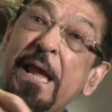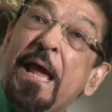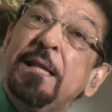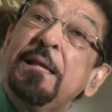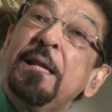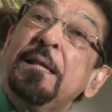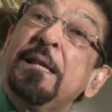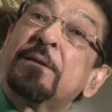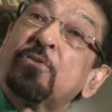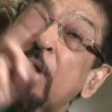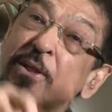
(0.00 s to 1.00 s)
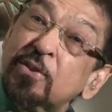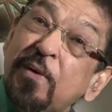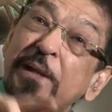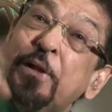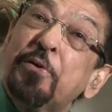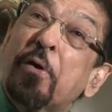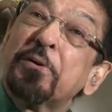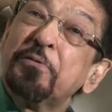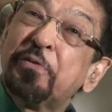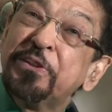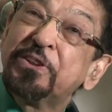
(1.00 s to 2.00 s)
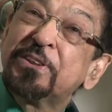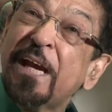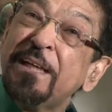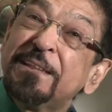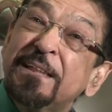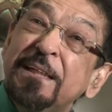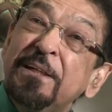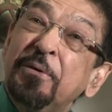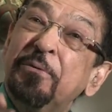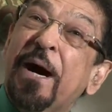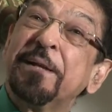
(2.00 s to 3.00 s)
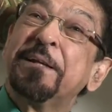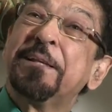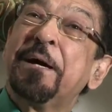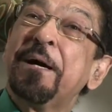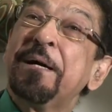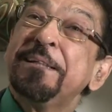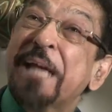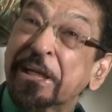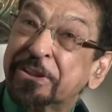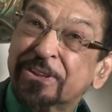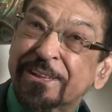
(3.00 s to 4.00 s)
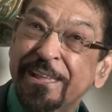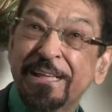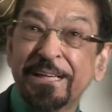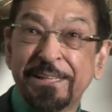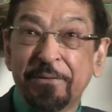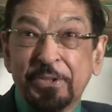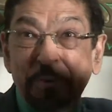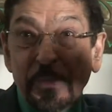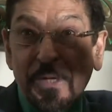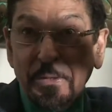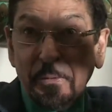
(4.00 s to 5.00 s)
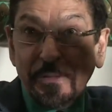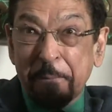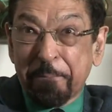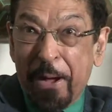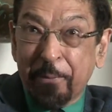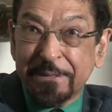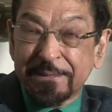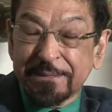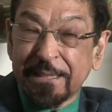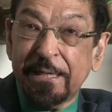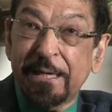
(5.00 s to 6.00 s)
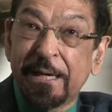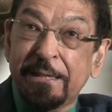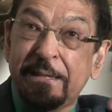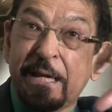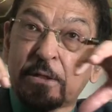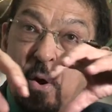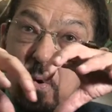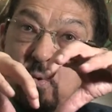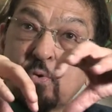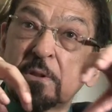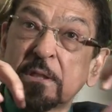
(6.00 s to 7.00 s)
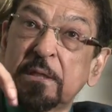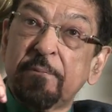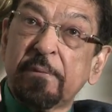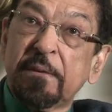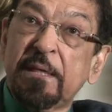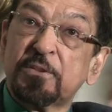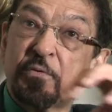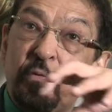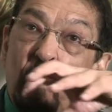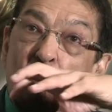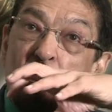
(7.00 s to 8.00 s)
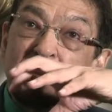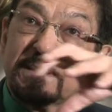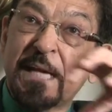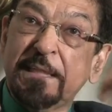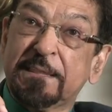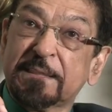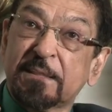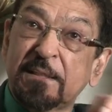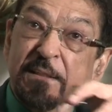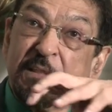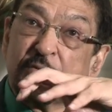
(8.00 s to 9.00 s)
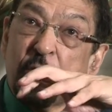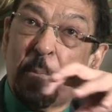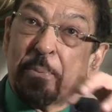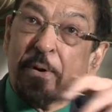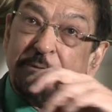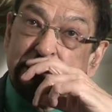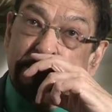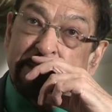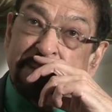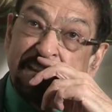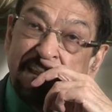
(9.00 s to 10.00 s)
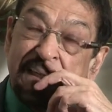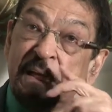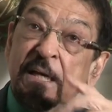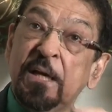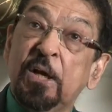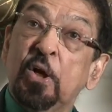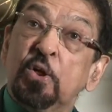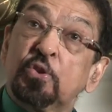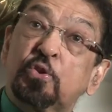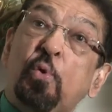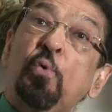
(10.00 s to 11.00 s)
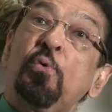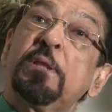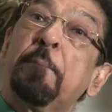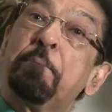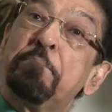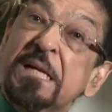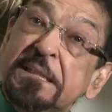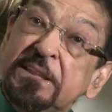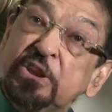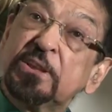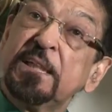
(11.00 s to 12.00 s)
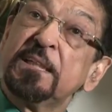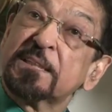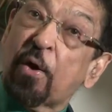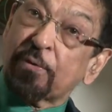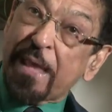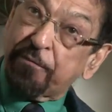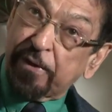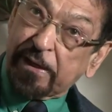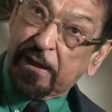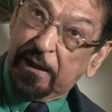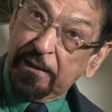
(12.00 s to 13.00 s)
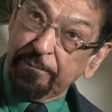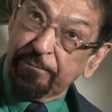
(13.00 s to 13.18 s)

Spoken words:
and the Transvaal and Orange Free State were under the Dutch. There were two colonial powers that owned these four states, these four provinces. So the British in South Africa